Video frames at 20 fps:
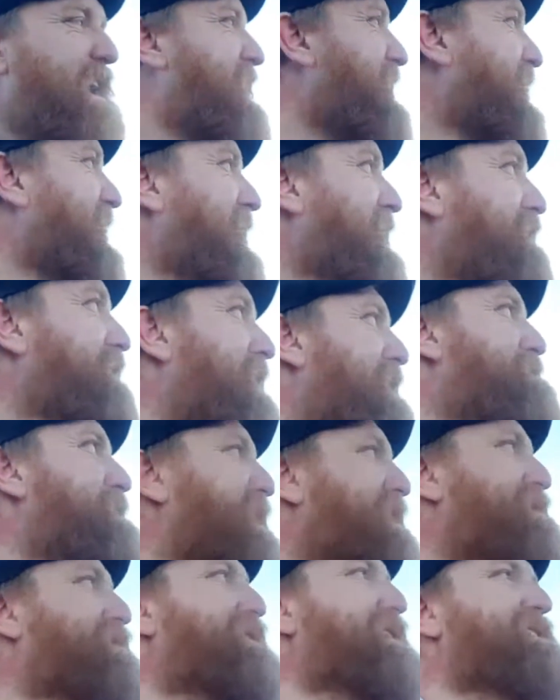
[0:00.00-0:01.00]
How that
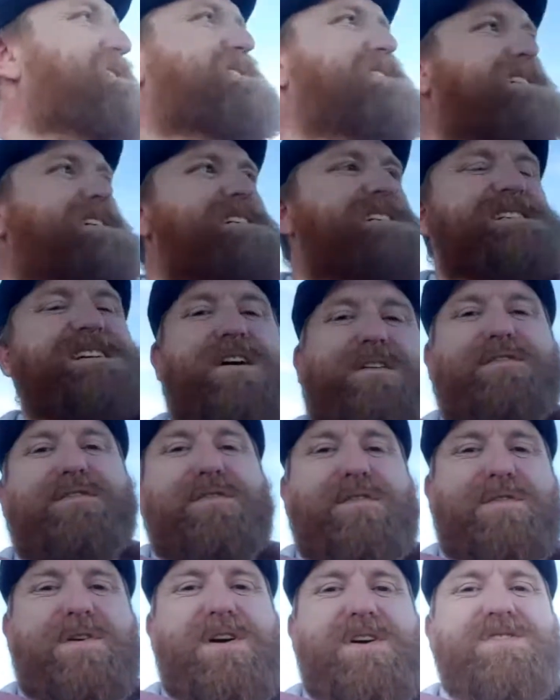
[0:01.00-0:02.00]
manifests itself
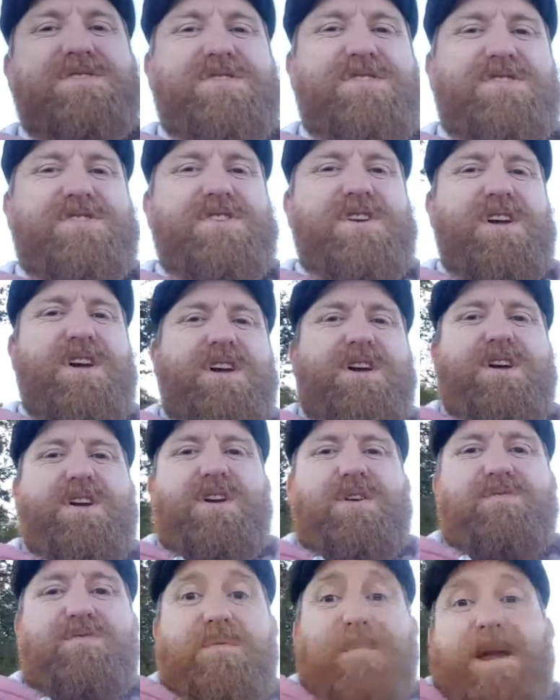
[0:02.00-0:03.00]
for us
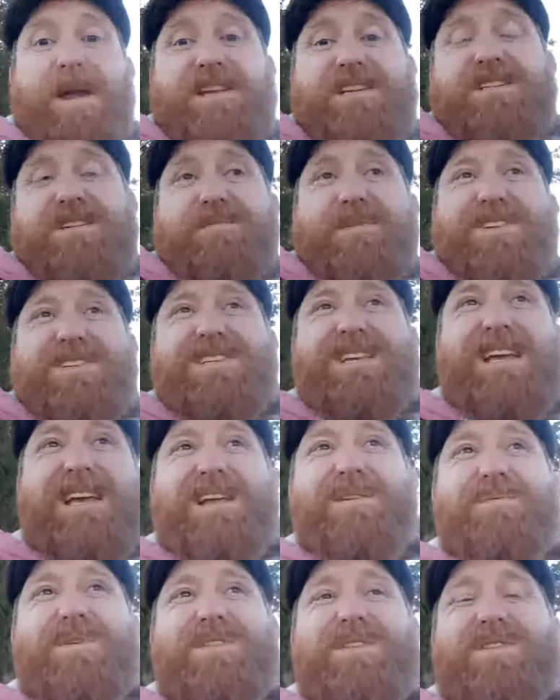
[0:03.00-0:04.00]
remains to be
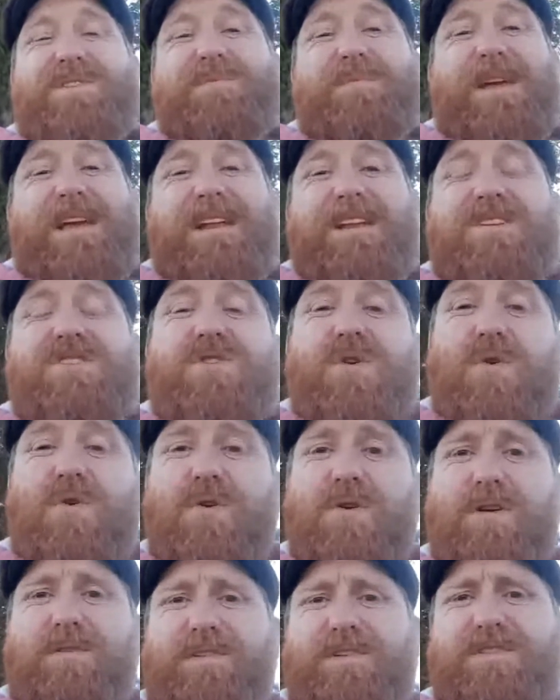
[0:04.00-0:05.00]
seen, whether there'll be any
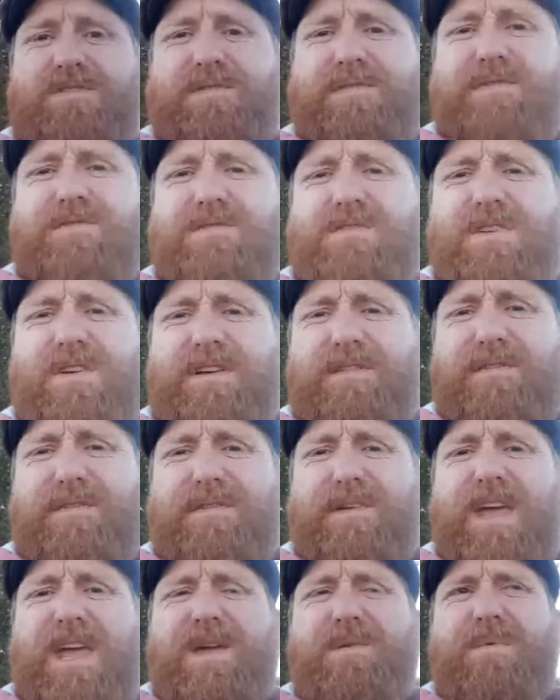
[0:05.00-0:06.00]
talk of a
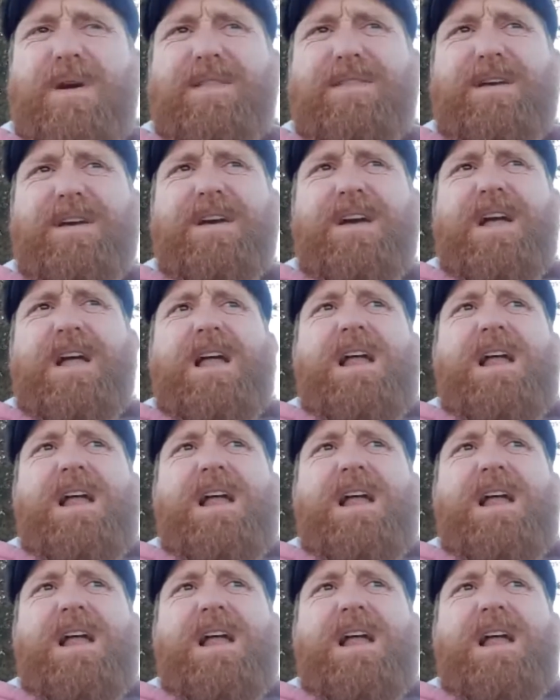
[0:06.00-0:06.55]
fee, whether,